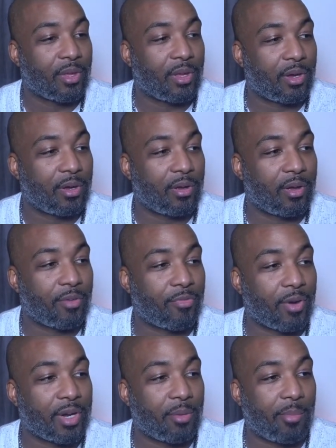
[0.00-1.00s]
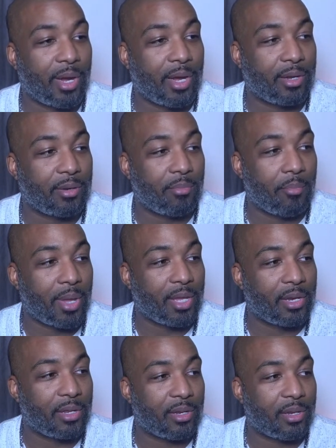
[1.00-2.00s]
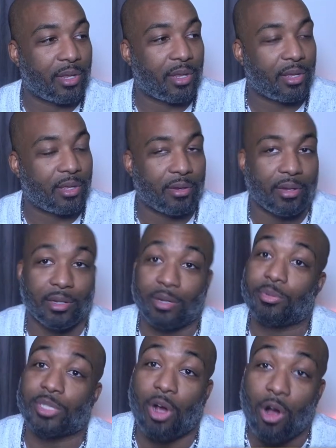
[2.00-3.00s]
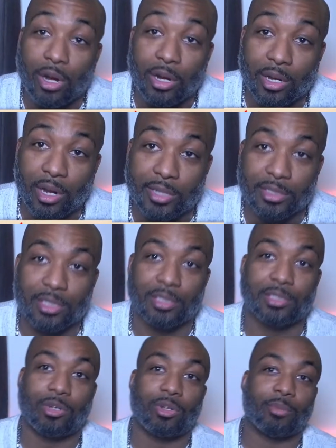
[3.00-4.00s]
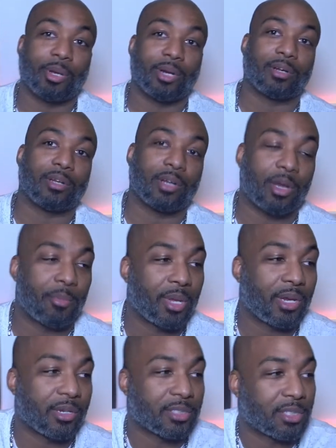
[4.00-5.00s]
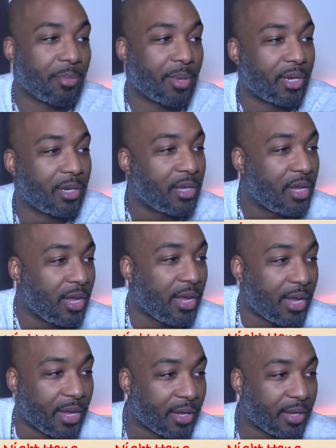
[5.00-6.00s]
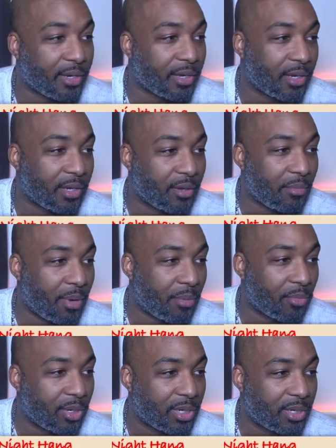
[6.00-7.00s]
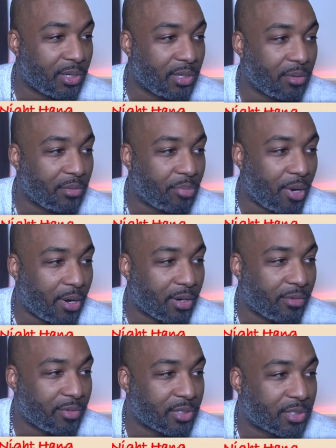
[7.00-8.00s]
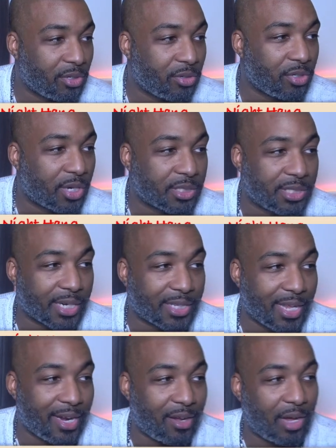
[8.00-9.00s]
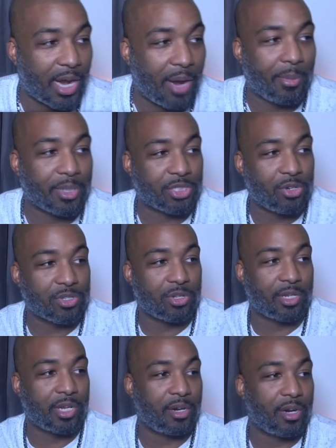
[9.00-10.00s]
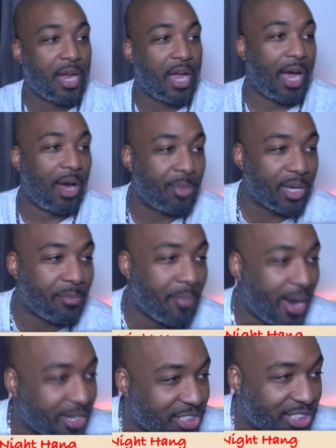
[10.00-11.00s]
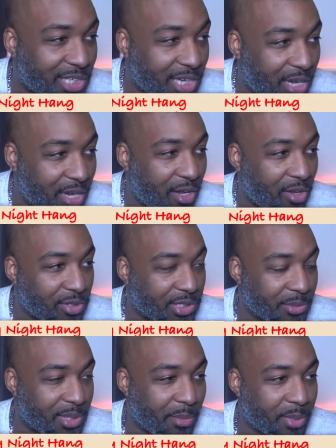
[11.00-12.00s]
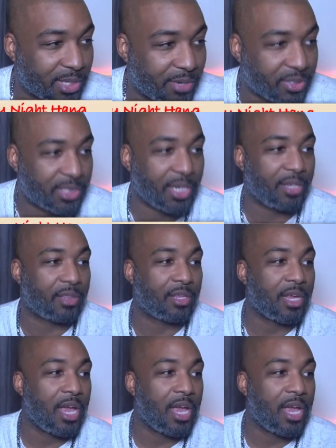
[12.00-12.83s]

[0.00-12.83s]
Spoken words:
A friend of mine made it, and it was Carden, actually, Solenberry, a comedian. She made it, and I'm really proud of it. So you can check that out. I got my shows on there. I'll be in Märsta on September 17th.